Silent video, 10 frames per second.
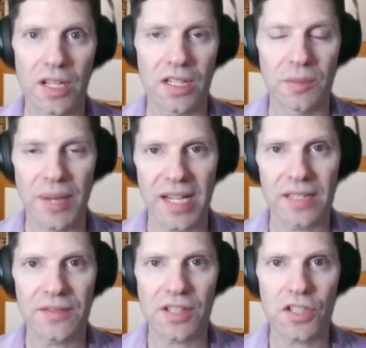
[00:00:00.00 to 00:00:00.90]

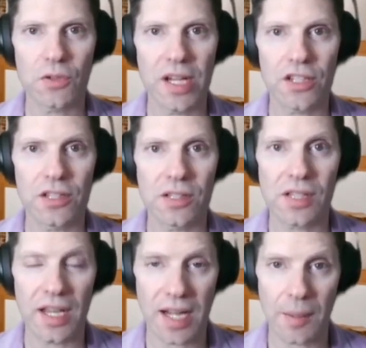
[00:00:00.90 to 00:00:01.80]
competitive situations
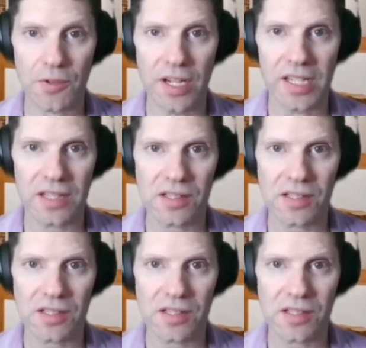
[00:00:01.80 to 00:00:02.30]
and upgrading.